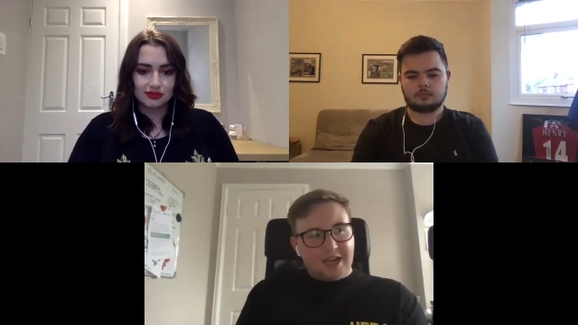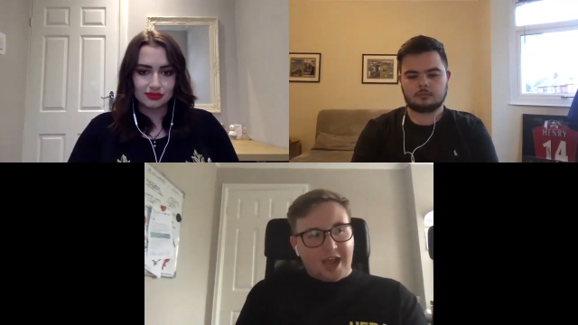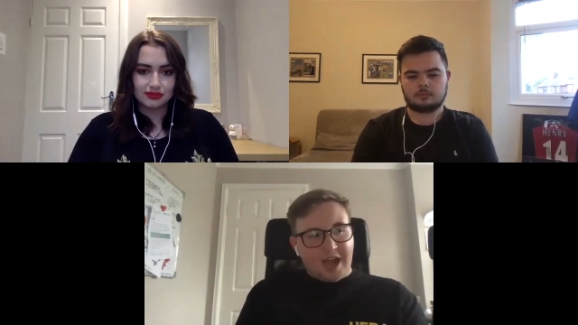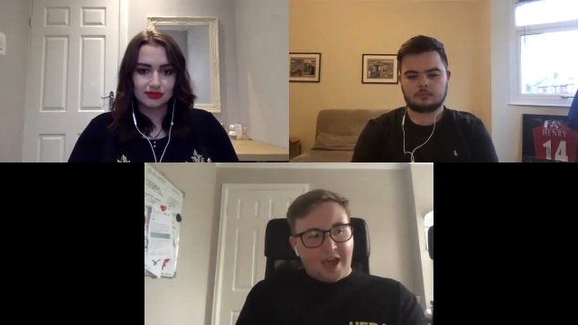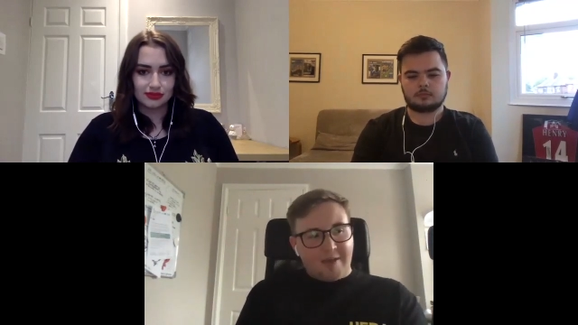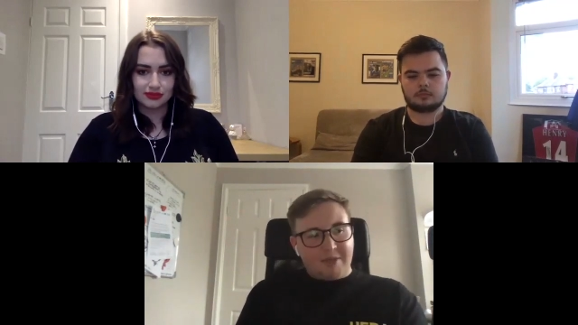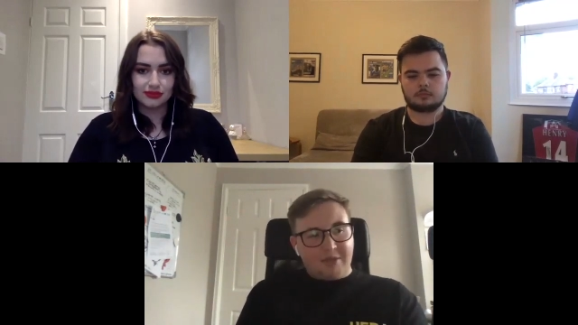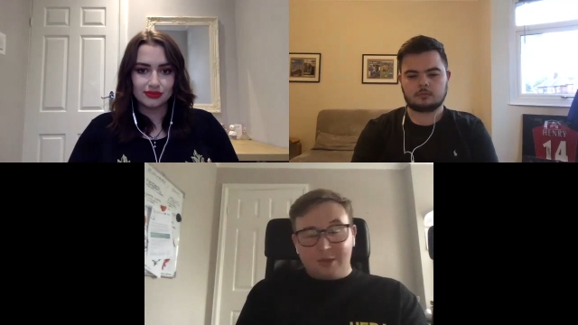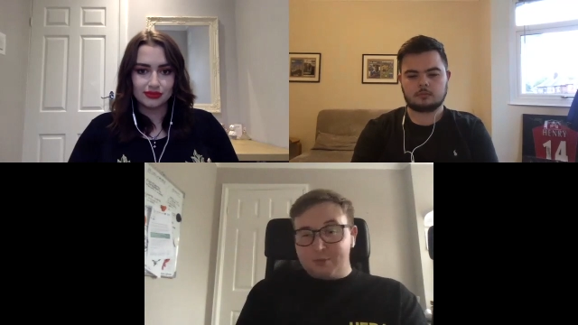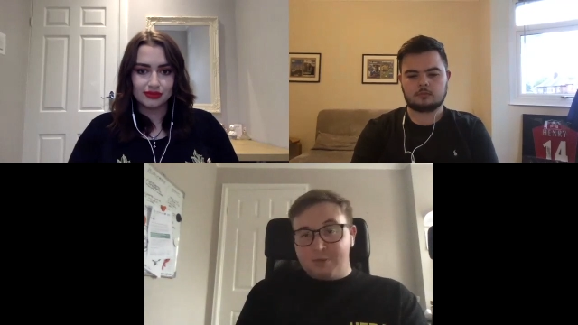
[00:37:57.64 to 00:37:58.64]
Speaker 1: Um, there
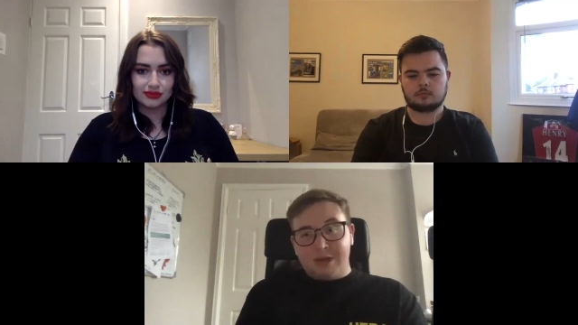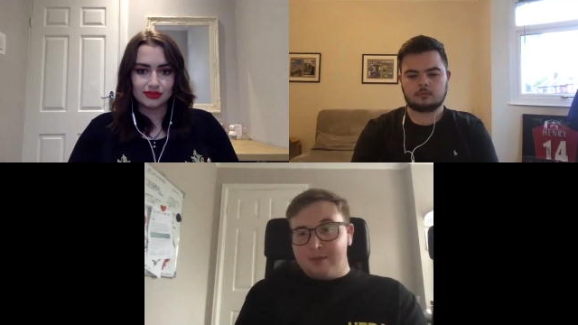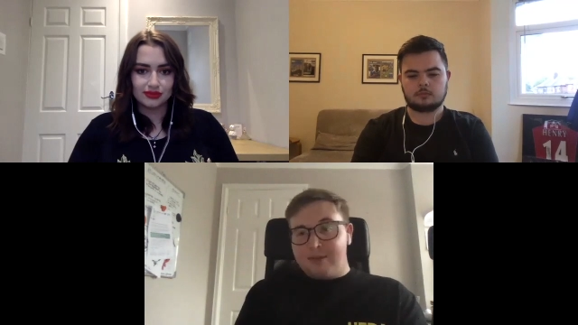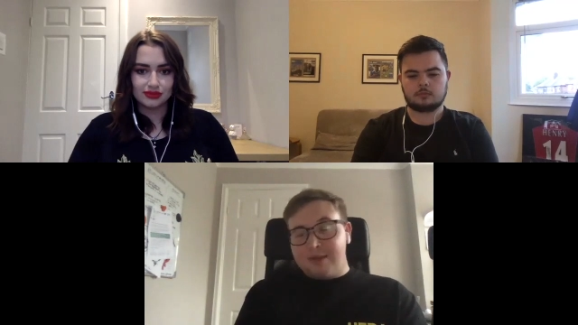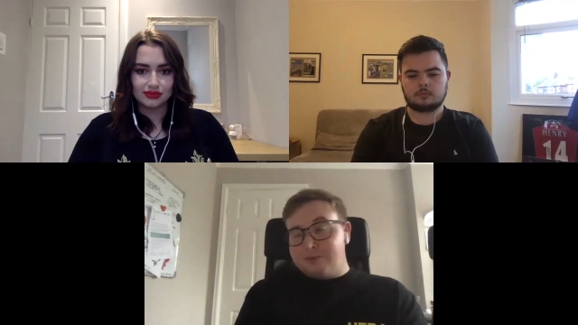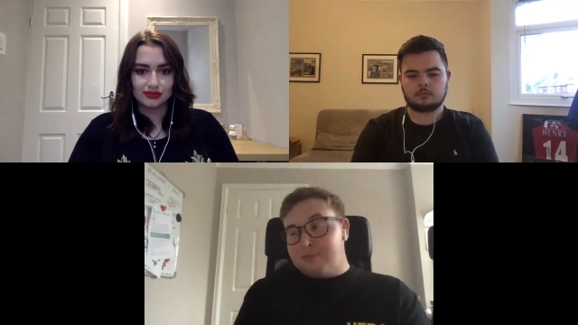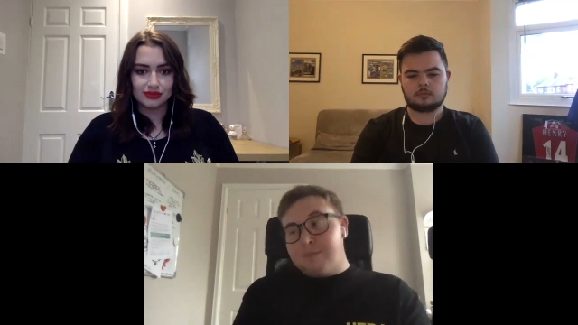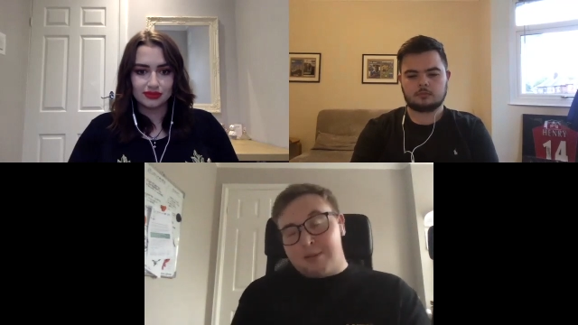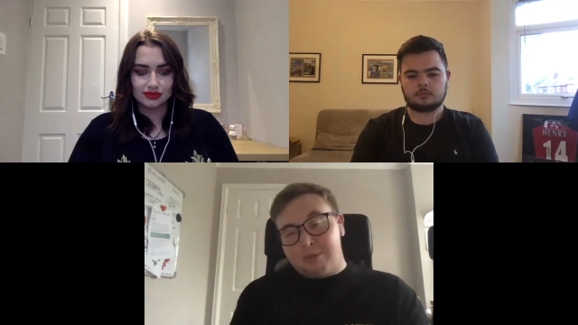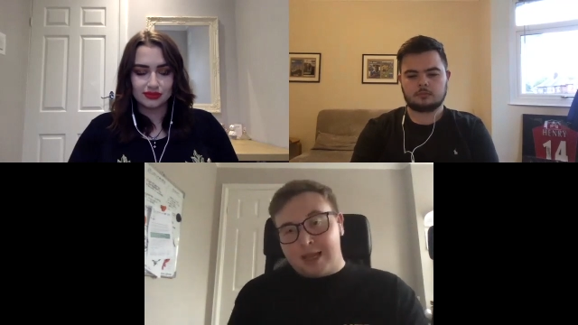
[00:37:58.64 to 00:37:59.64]
hasn't been many, there hasn't been many
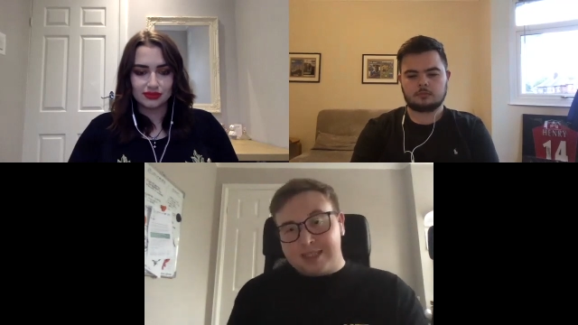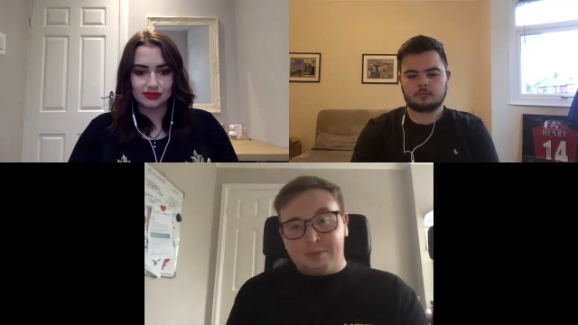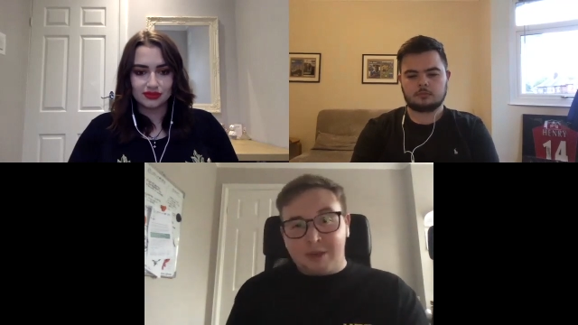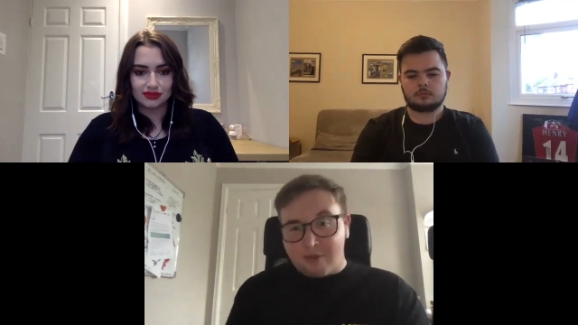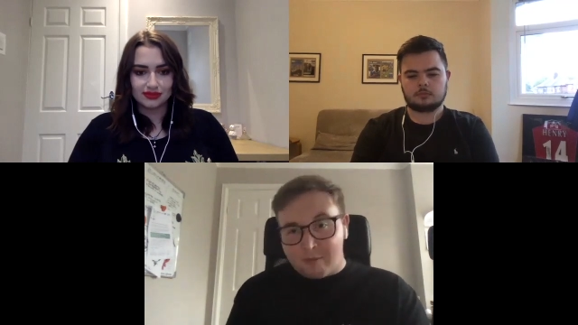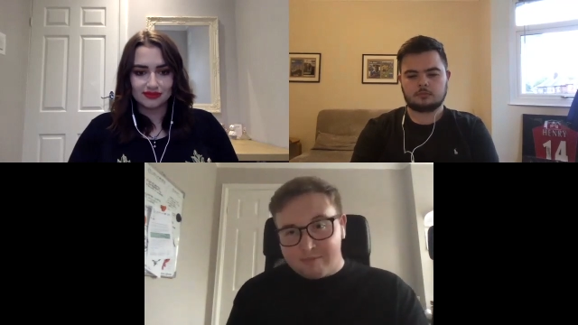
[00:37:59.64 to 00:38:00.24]
players to pick from,